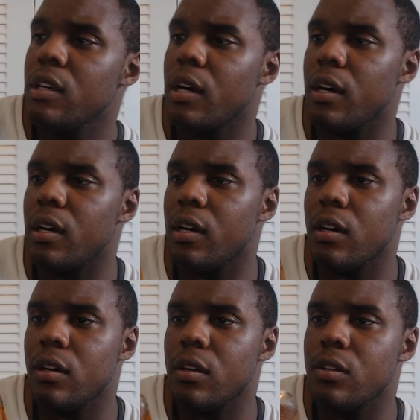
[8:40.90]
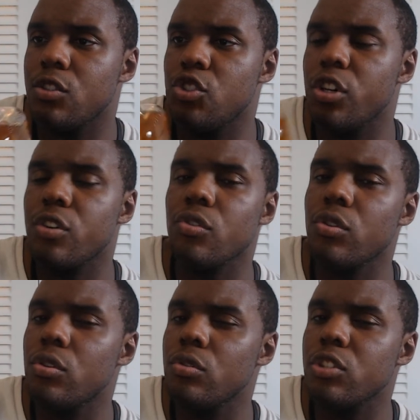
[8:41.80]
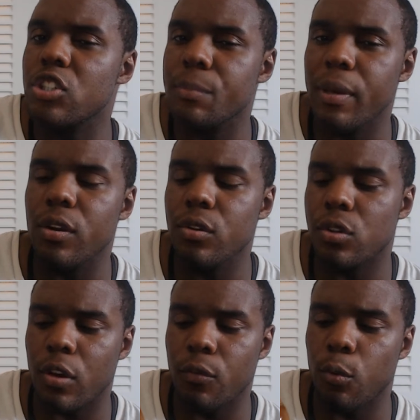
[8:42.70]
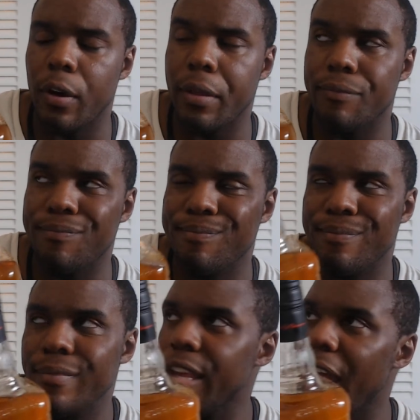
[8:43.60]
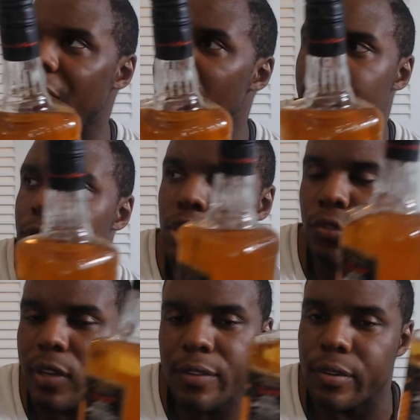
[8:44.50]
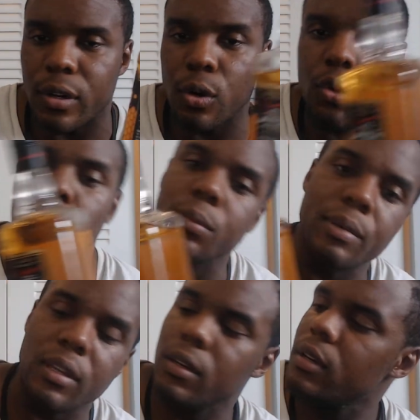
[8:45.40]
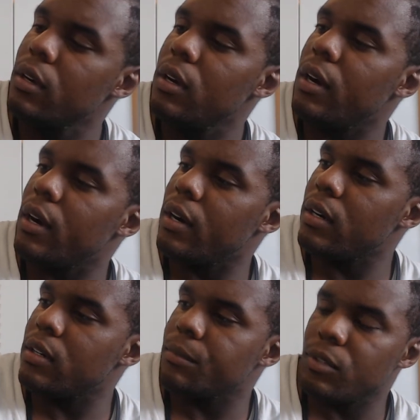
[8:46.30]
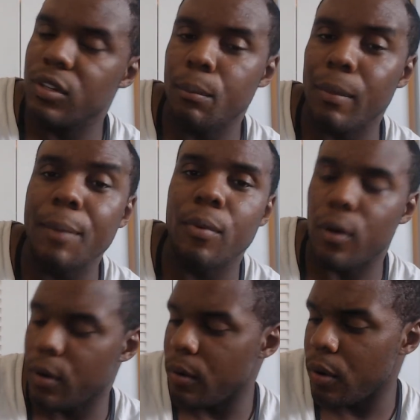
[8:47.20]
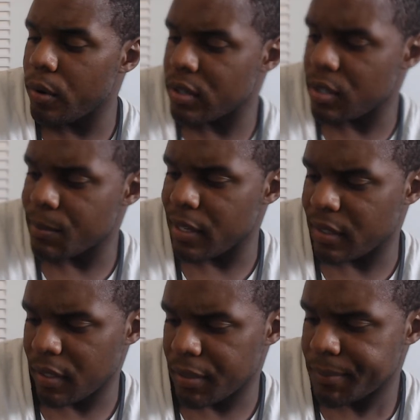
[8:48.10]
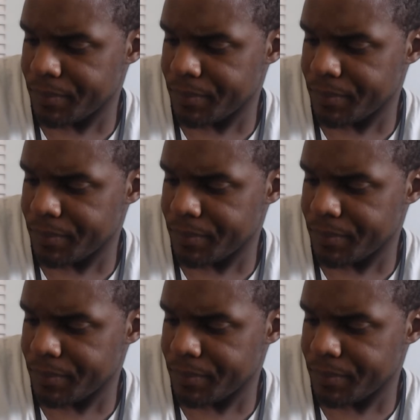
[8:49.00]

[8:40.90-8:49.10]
uh general smells of what your average flavored oak would be. Maple oak or something like that.